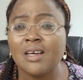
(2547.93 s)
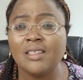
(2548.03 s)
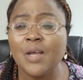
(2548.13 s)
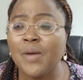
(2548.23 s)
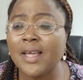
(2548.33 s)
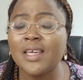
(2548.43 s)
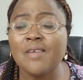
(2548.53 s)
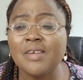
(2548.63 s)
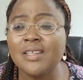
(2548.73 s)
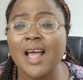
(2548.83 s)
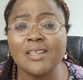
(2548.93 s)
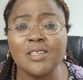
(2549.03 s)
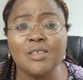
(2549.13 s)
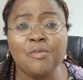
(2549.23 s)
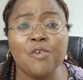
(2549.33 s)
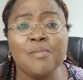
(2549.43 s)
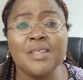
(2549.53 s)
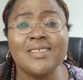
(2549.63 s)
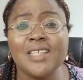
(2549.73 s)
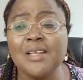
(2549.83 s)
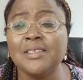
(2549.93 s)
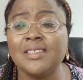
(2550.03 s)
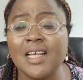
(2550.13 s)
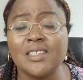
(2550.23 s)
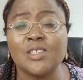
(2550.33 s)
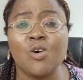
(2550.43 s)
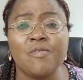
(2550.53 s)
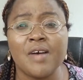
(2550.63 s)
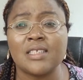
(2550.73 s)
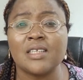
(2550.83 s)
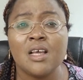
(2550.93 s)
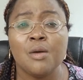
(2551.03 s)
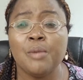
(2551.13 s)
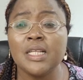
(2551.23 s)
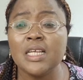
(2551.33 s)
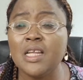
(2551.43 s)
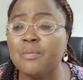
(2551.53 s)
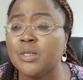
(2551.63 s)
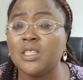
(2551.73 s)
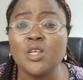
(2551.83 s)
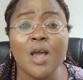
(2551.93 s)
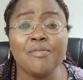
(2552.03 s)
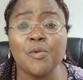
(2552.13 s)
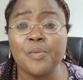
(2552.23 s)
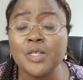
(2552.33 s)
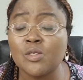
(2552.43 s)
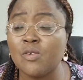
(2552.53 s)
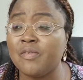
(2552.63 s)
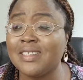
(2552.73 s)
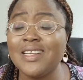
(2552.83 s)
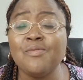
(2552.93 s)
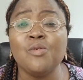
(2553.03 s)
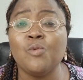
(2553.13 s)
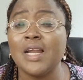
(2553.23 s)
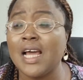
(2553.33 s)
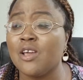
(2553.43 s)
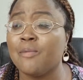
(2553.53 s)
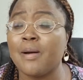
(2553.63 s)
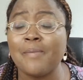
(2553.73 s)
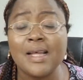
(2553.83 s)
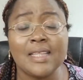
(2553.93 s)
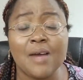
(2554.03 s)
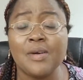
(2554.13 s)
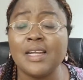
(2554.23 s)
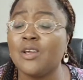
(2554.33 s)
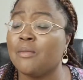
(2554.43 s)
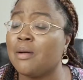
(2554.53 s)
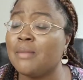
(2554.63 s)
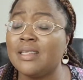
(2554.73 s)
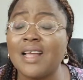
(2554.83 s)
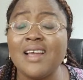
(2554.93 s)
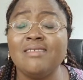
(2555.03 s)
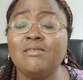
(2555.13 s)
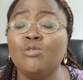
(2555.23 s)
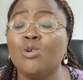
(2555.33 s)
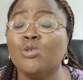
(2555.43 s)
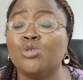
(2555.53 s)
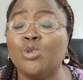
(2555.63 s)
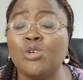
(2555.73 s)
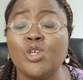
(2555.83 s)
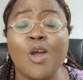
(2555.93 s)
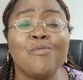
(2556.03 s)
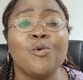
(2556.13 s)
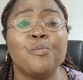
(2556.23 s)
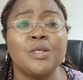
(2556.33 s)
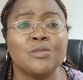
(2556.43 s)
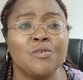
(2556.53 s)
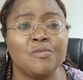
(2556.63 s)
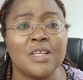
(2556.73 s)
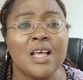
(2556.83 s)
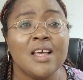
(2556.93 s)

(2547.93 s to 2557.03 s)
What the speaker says: They were giving their from the same state coffers, but in Imo State you have to pay school fees, even whether your papa died, whether your mama died, no story, you have to pay school fees.